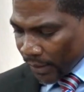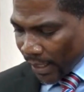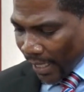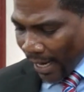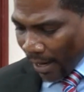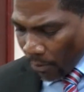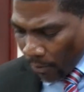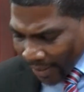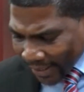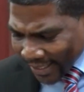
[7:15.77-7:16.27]

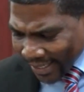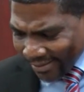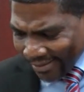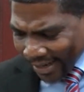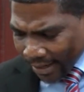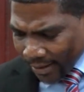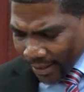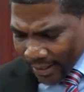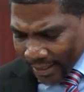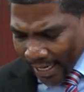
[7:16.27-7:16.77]
And what I
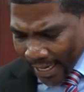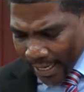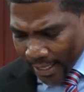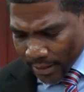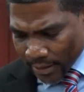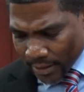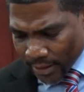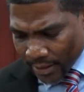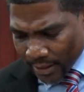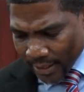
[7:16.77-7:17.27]

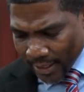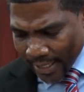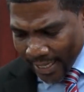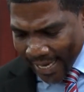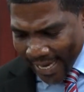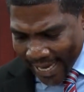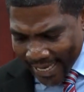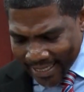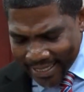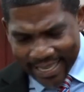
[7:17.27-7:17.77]
recognize
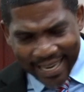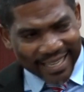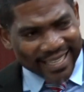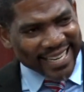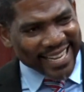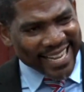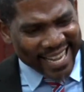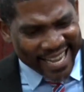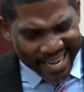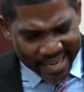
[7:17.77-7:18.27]
is
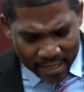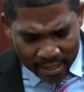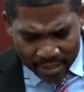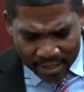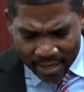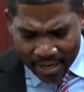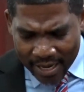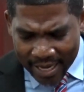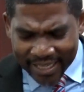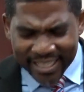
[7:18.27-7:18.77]
that
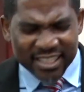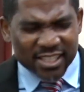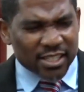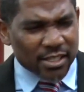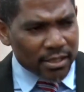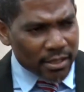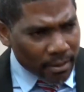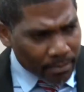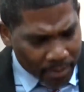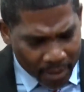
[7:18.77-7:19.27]
in the
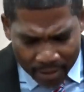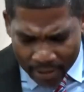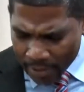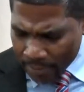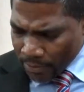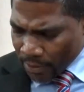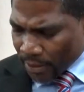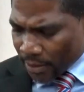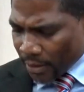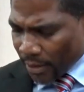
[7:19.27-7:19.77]

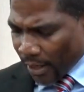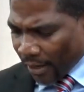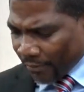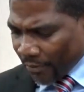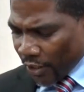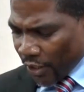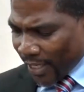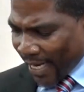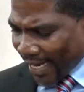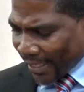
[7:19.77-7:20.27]
suburbs of
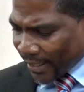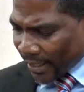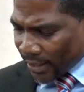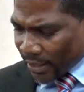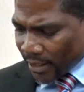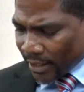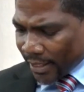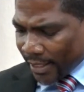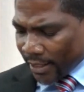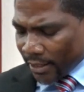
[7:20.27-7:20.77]
the United
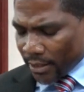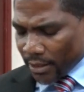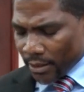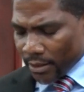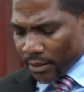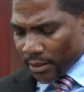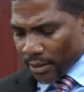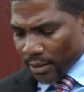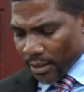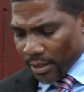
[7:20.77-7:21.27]

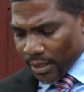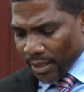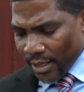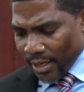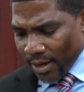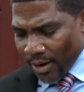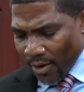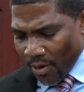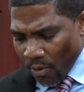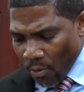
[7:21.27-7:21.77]
States,
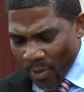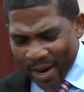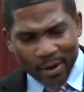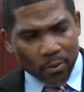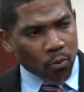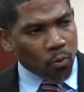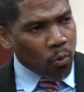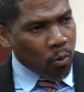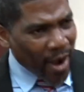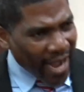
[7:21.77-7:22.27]

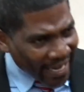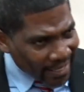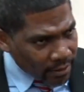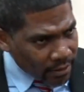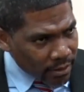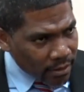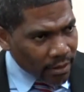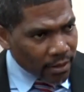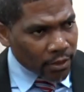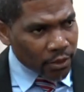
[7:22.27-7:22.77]
when
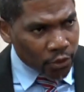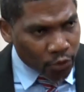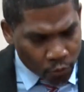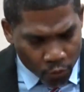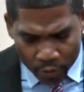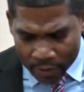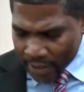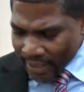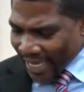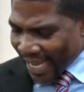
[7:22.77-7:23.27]
white
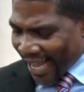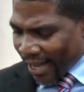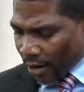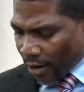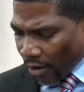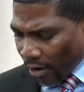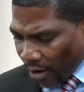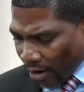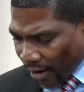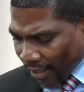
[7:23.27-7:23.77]
youths are
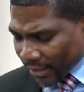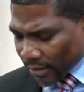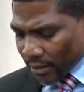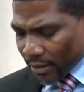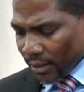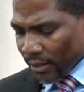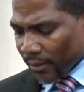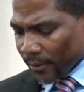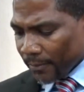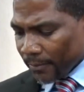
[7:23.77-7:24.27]

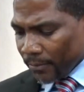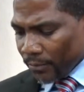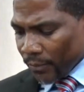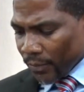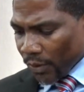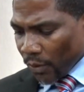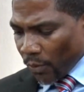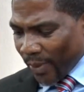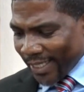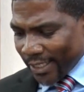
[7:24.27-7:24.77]
caught
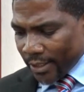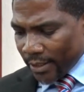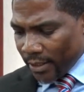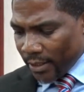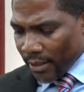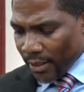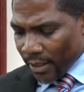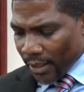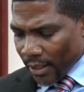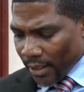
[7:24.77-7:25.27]

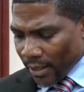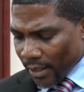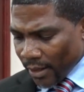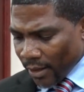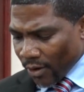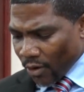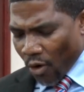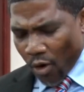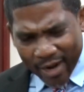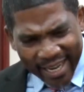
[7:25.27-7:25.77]
with
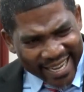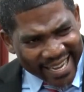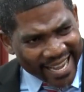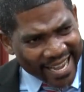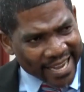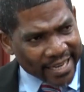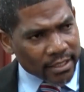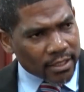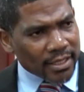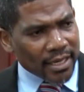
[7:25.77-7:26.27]

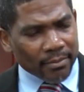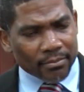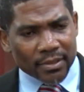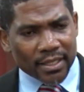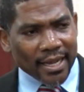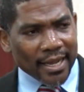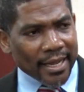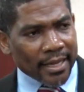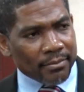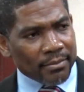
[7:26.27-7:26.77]
cocaine
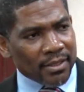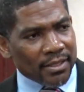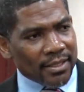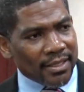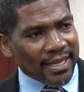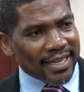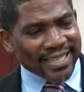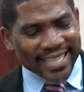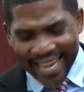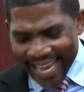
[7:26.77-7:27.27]

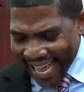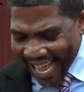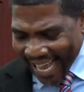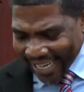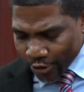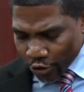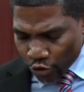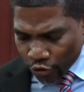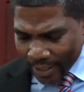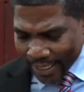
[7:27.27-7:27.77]
sometimes, they
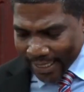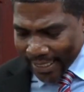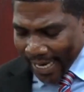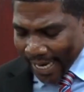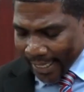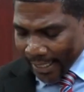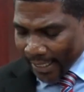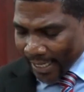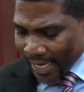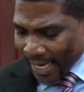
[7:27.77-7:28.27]
are
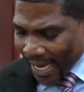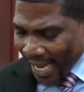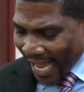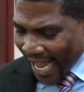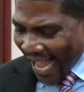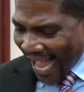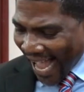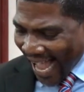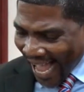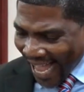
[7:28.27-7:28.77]
treated
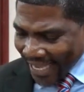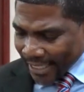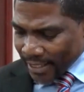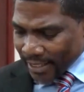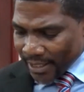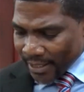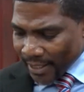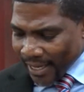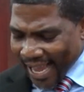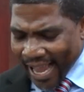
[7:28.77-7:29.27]

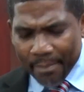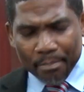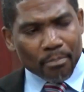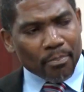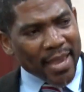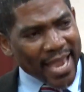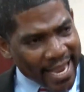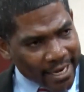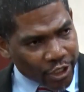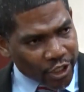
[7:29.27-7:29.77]
as a
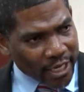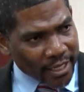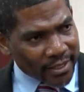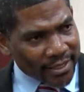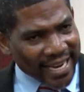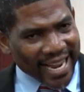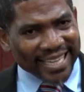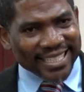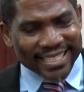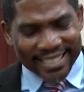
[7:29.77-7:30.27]

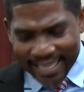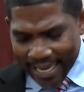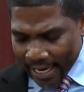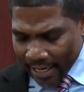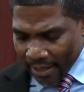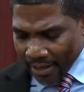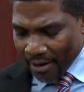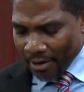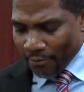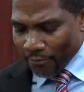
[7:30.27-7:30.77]
patient and
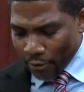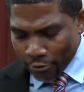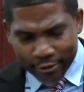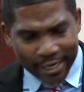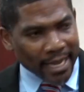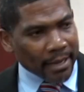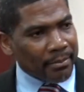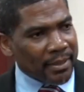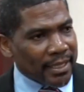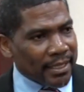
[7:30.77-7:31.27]
sent for
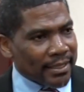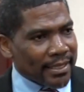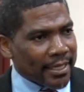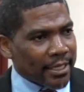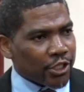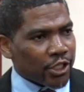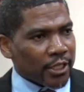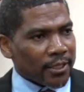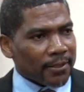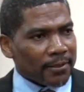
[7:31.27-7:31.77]

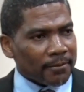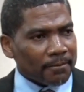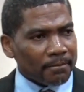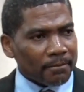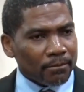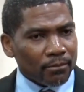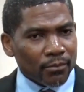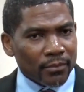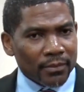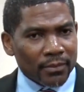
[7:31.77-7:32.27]
rehabilitation.
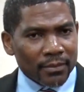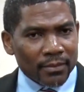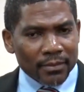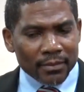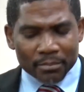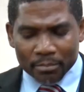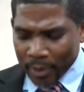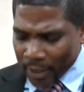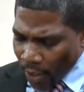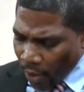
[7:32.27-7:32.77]

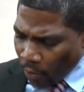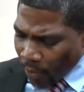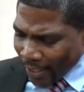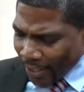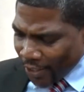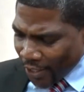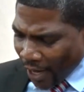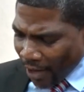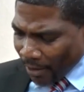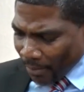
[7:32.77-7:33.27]
But our
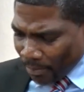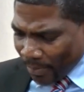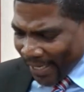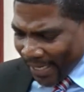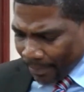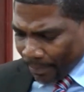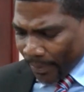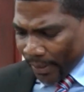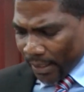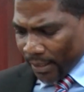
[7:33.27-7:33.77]
young
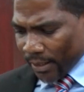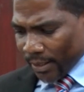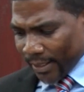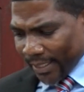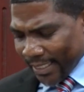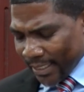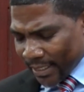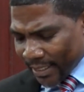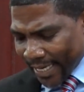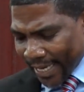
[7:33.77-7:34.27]
people
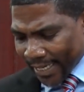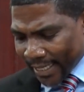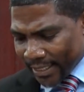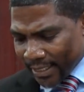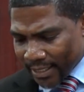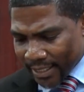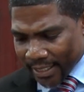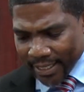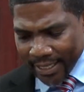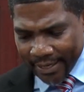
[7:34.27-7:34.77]
in St.
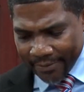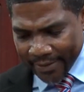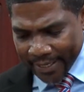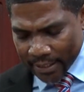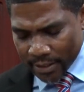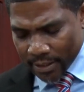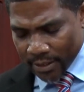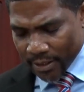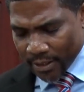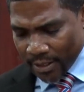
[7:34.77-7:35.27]
Kitts and
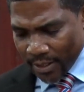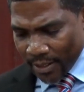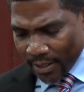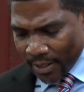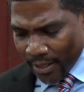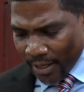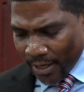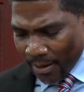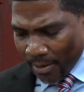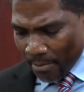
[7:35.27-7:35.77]
Nevis,
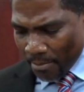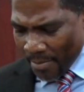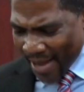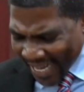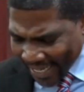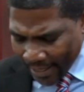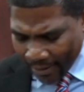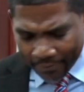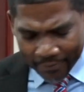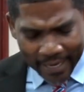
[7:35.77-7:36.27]

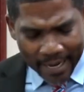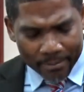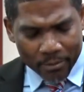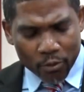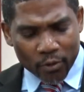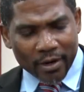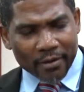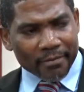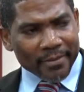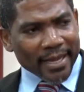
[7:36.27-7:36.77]
many of them
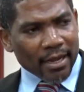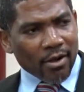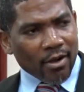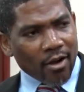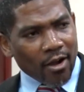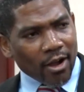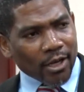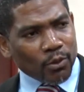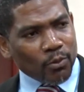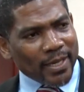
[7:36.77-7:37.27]
would have been
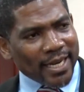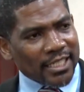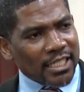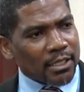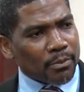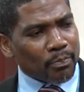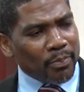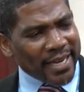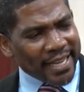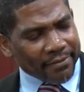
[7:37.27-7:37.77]
caught with a
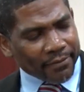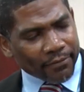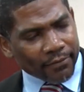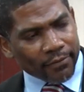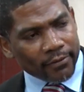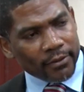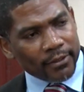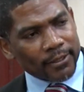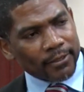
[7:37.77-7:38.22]
spliff,